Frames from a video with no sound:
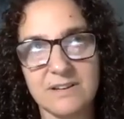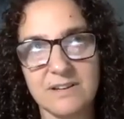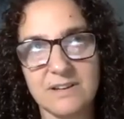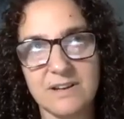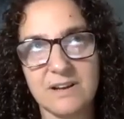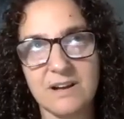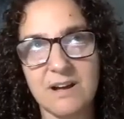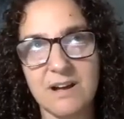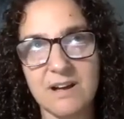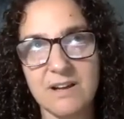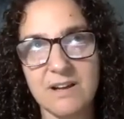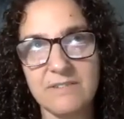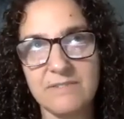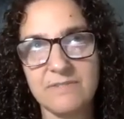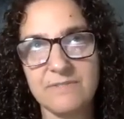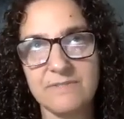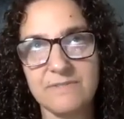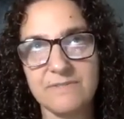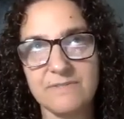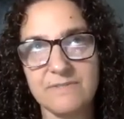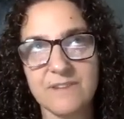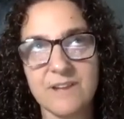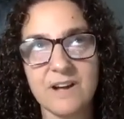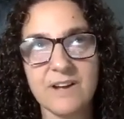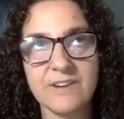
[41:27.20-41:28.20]

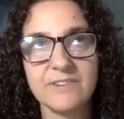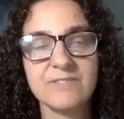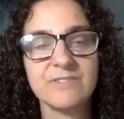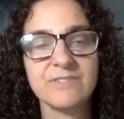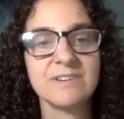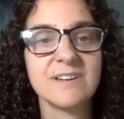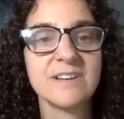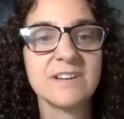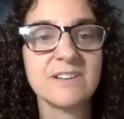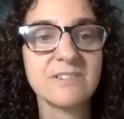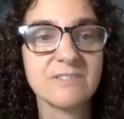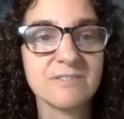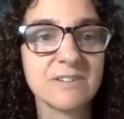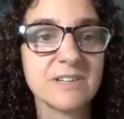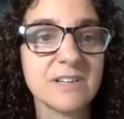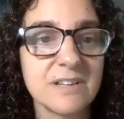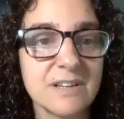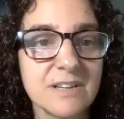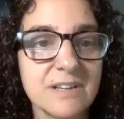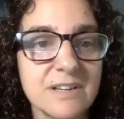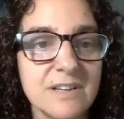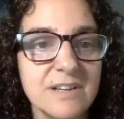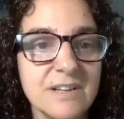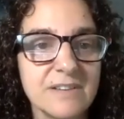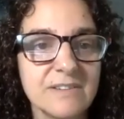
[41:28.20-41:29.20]

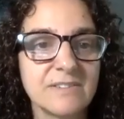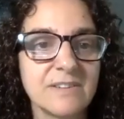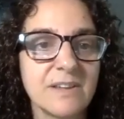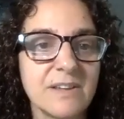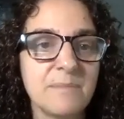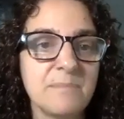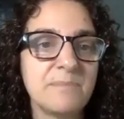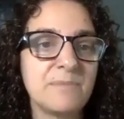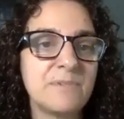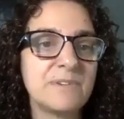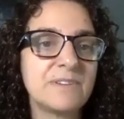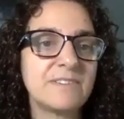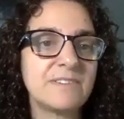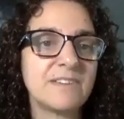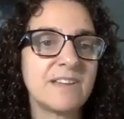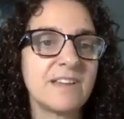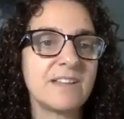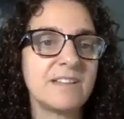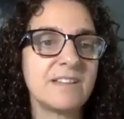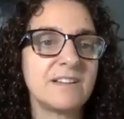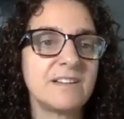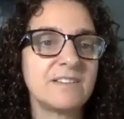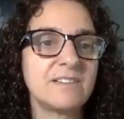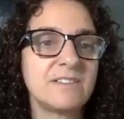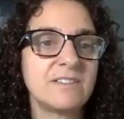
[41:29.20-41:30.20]
contradictory. Some would
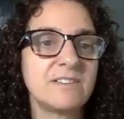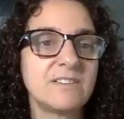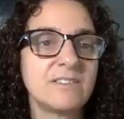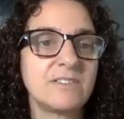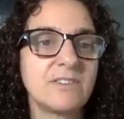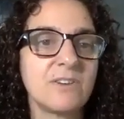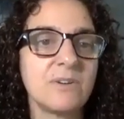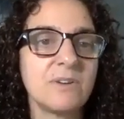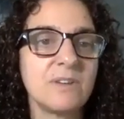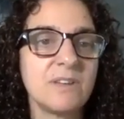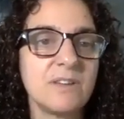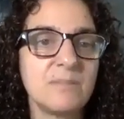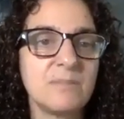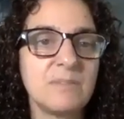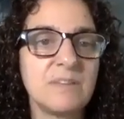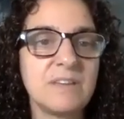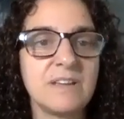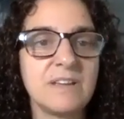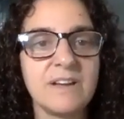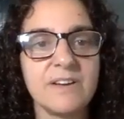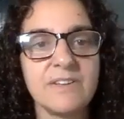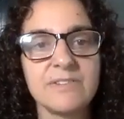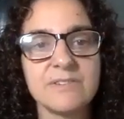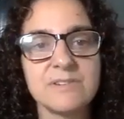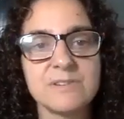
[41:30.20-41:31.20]
say, don't eat meat.
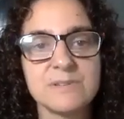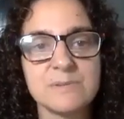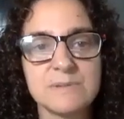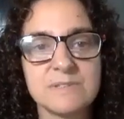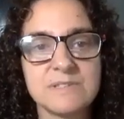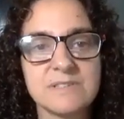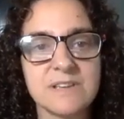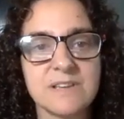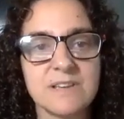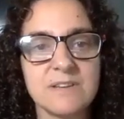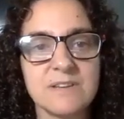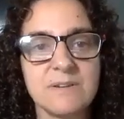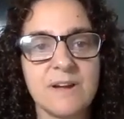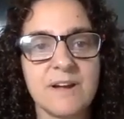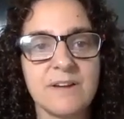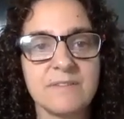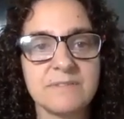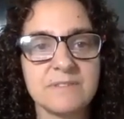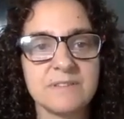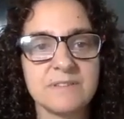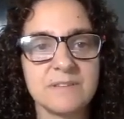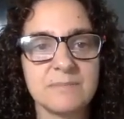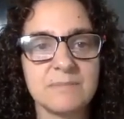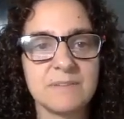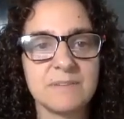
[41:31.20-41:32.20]
Others would say you have
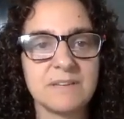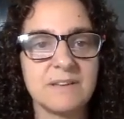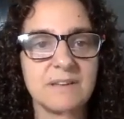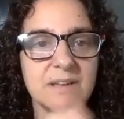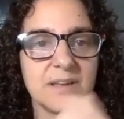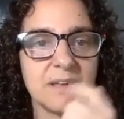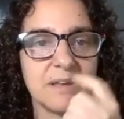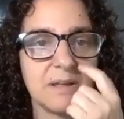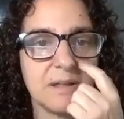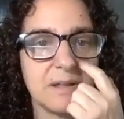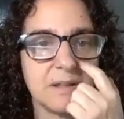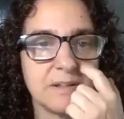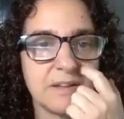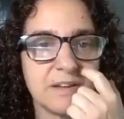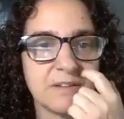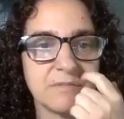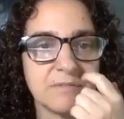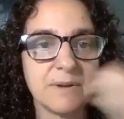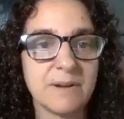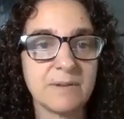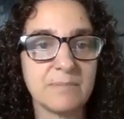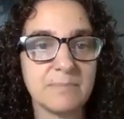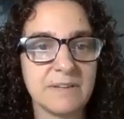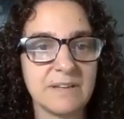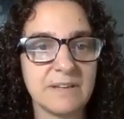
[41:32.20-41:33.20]
to eat meat, like
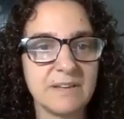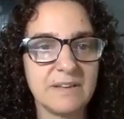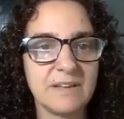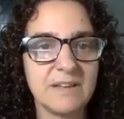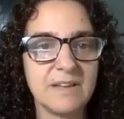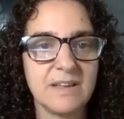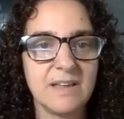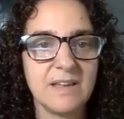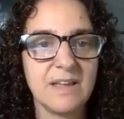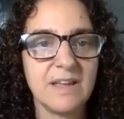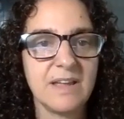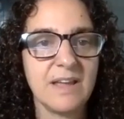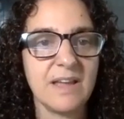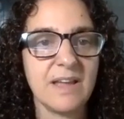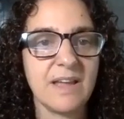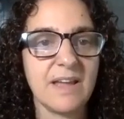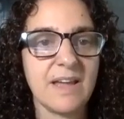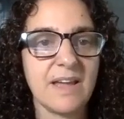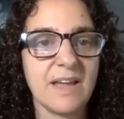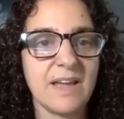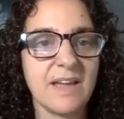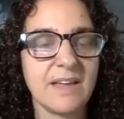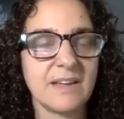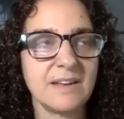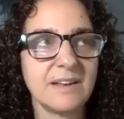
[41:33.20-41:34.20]
red meat.
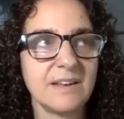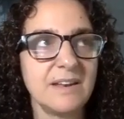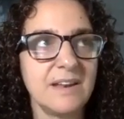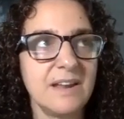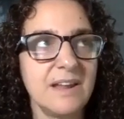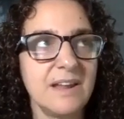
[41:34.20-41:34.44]
And